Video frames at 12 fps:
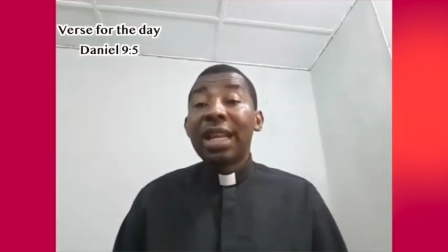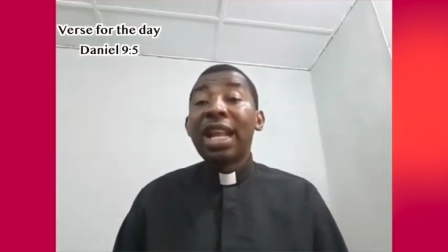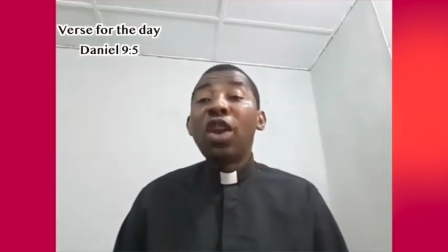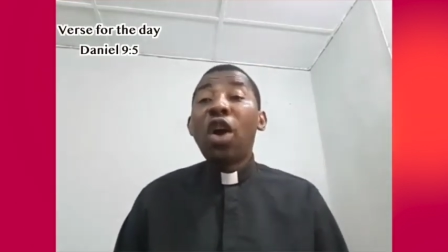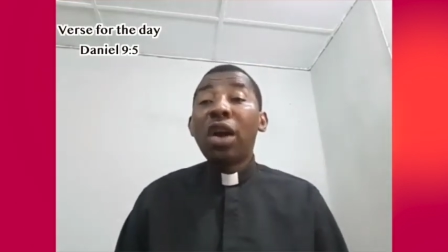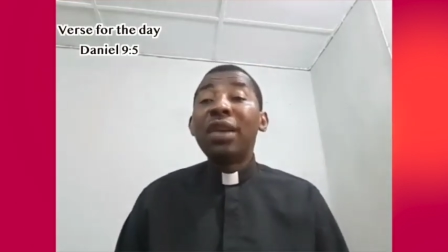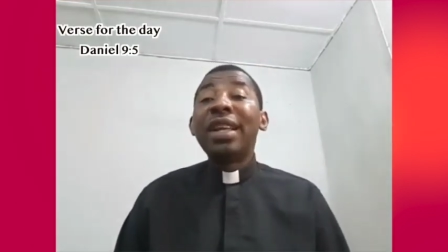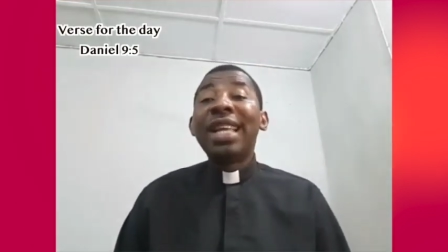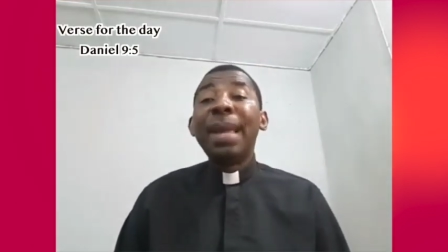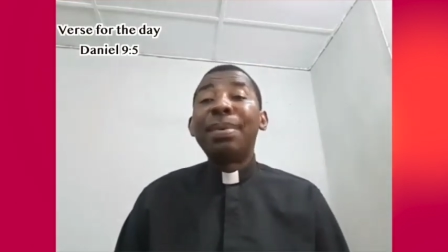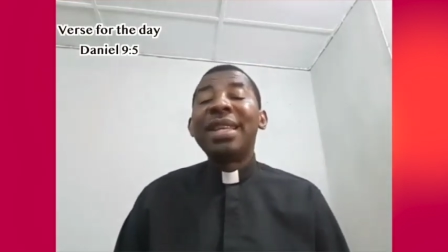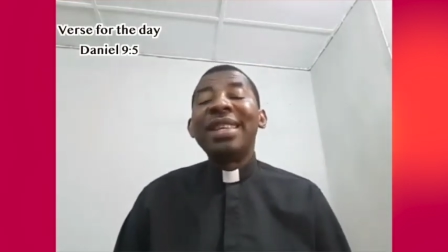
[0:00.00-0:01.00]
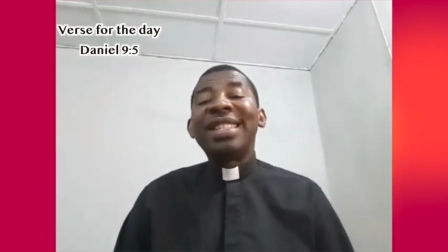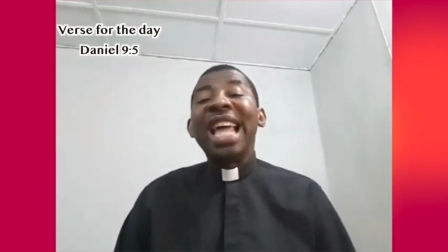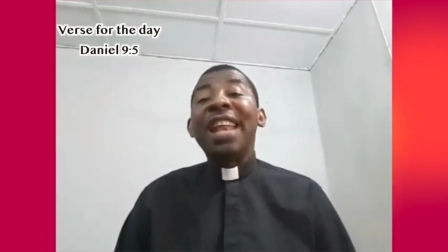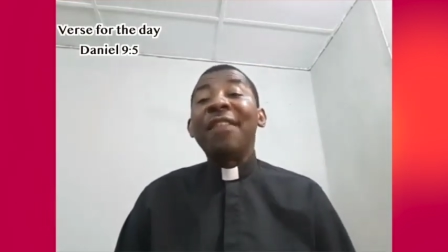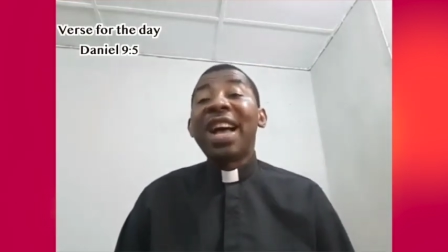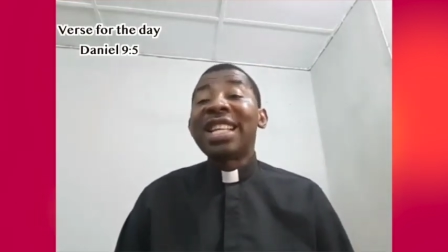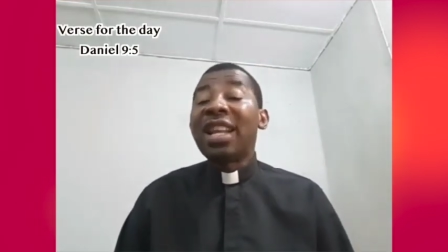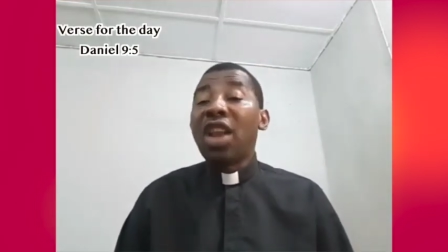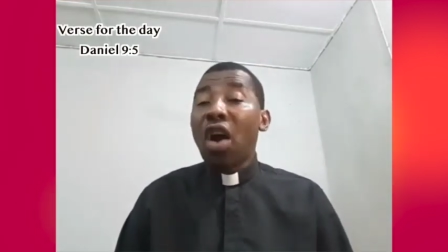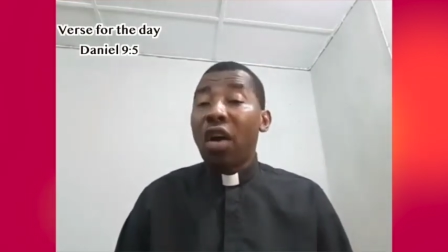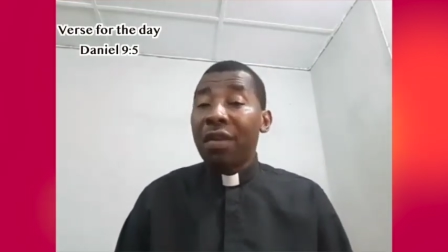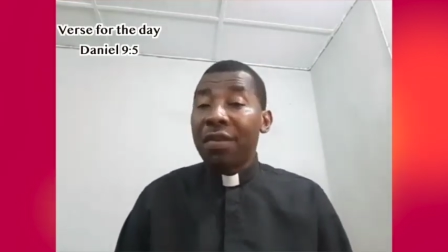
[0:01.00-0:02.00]
The Lord keeps steadfast
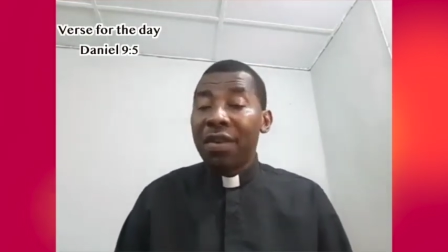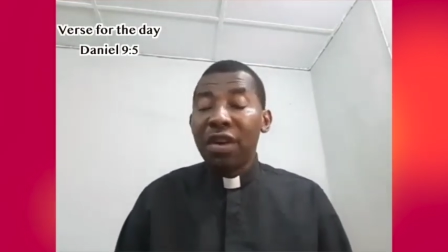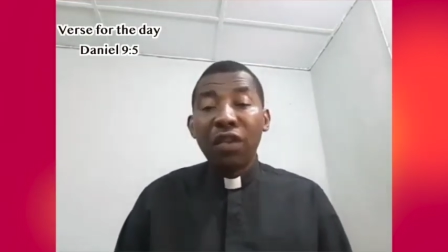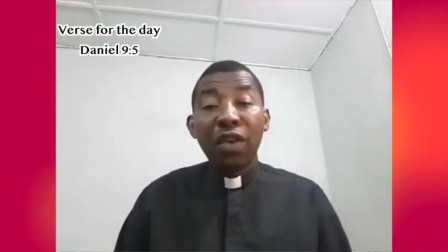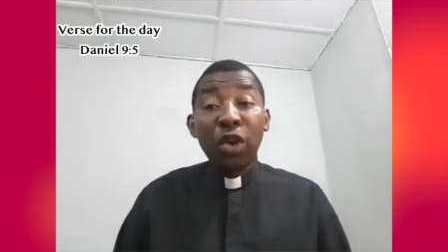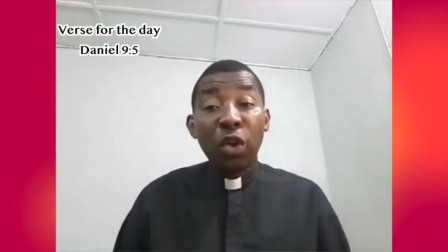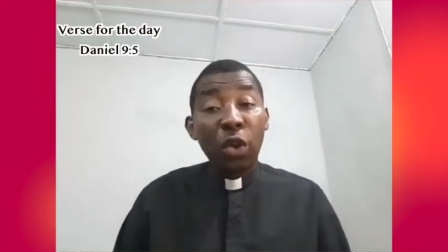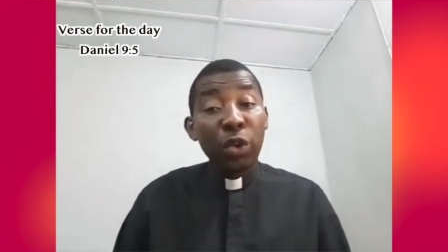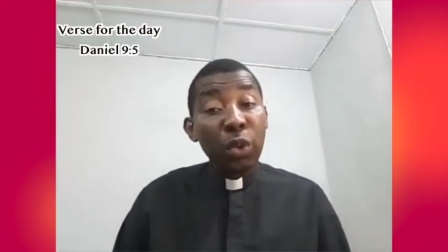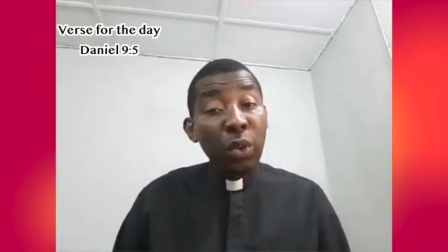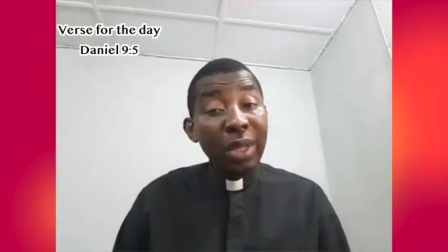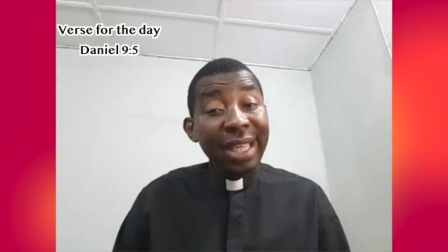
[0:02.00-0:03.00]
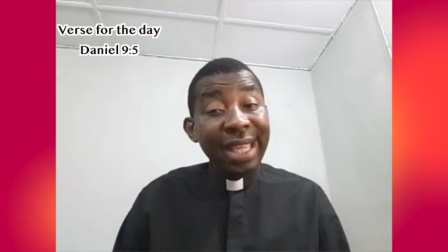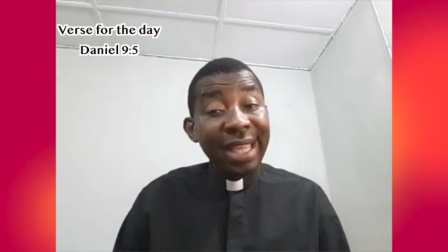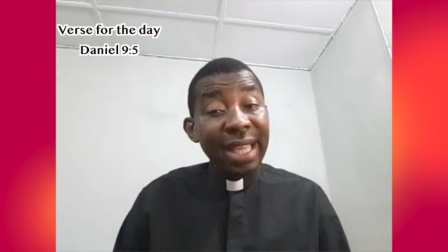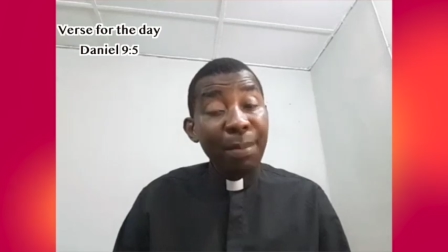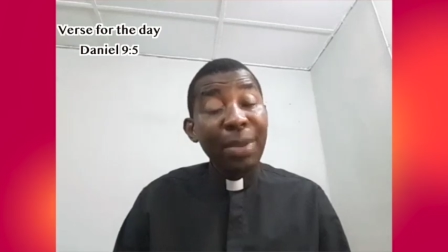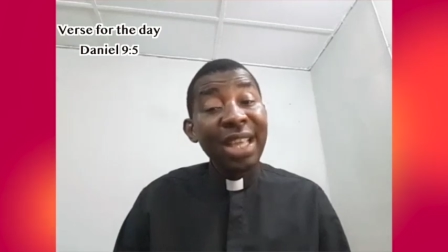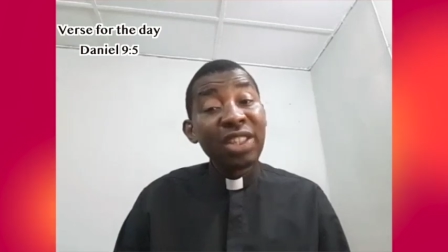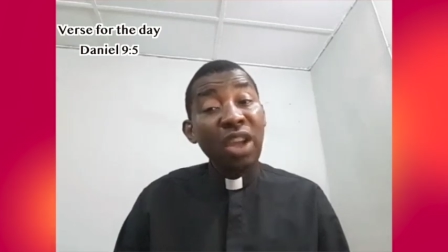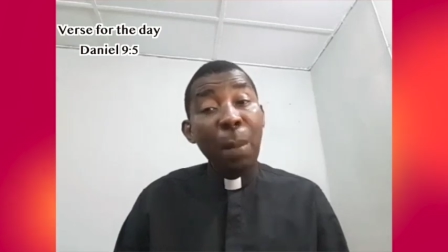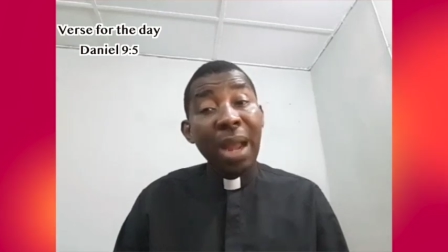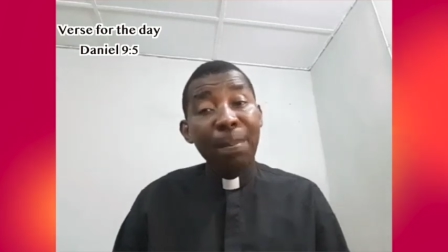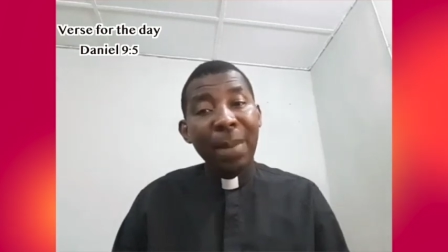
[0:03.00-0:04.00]
love for those who keep his
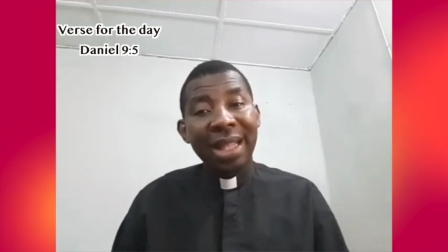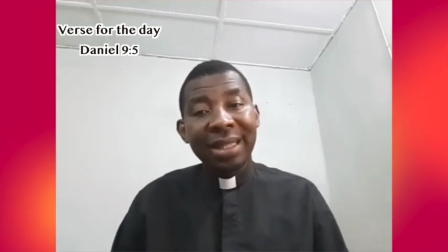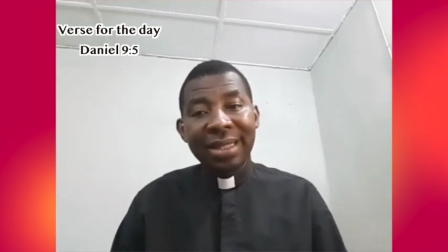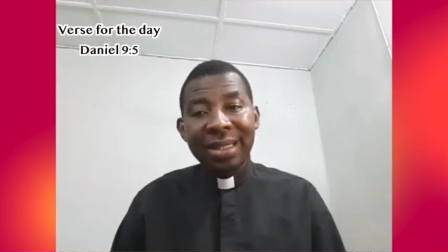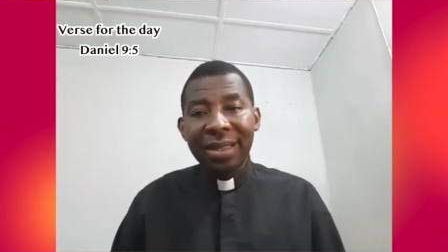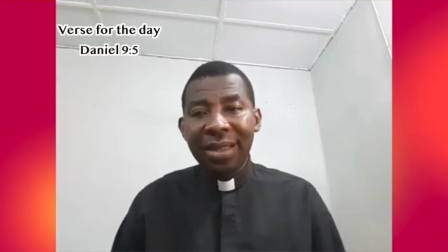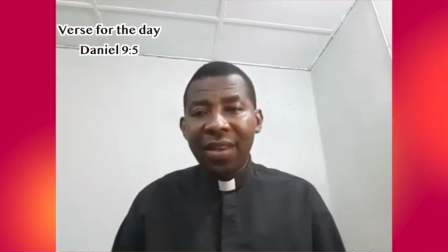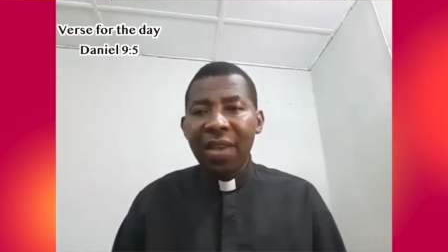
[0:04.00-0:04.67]
commandments.